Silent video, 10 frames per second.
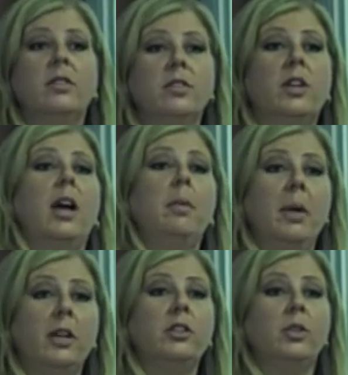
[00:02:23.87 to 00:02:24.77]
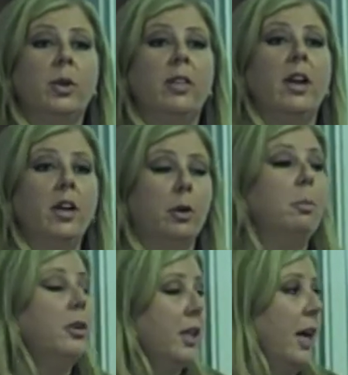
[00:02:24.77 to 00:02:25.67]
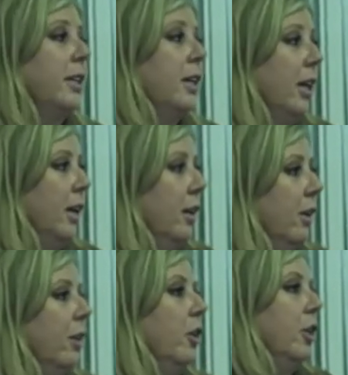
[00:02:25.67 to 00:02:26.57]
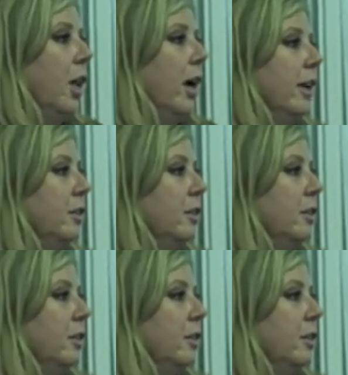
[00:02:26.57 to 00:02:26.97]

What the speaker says: So you've got to make sure that you're protecting your client,